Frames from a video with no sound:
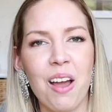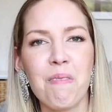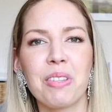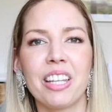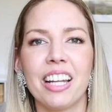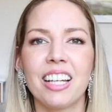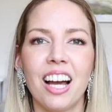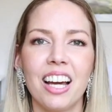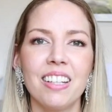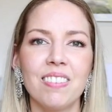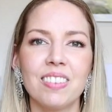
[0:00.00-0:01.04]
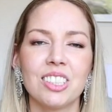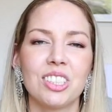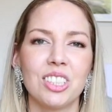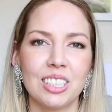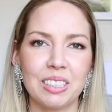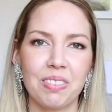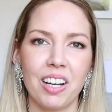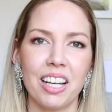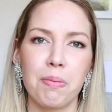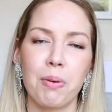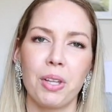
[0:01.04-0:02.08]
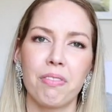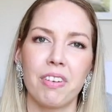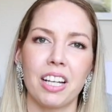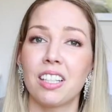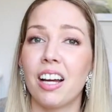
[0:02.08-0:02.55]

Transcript: But then I kind of justified it by the fact